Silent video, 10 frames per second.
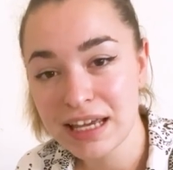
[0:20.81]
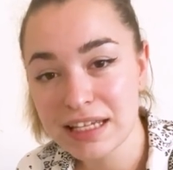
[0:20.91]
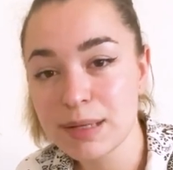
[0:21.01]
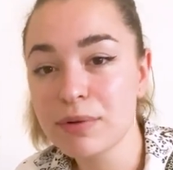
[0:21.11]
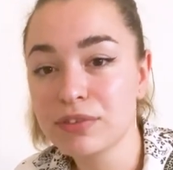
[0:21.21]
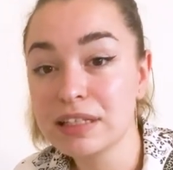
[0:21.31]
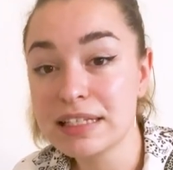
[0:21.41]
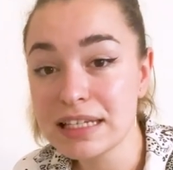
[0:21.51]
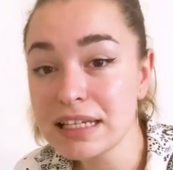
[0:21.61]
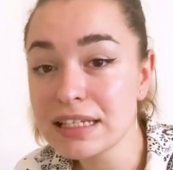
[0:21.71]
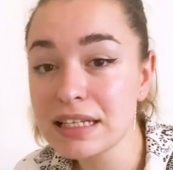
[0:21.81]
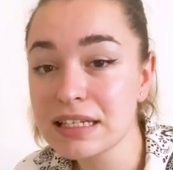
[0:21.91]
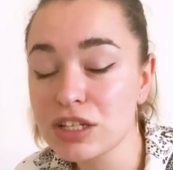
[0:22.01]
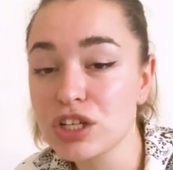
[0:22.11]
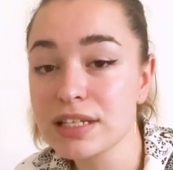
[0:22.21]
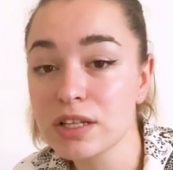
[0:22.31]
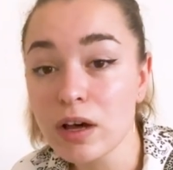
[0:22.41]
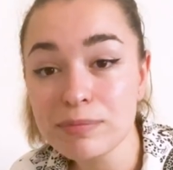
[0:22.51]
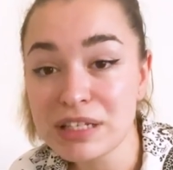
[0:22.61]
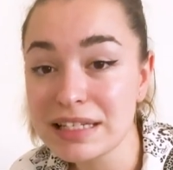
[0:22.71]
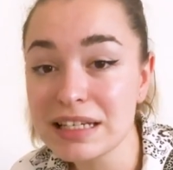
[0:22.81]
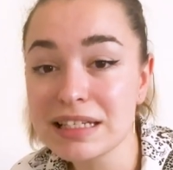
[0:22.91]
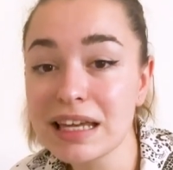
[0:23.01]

Some of the diseases, such as Lyme disease,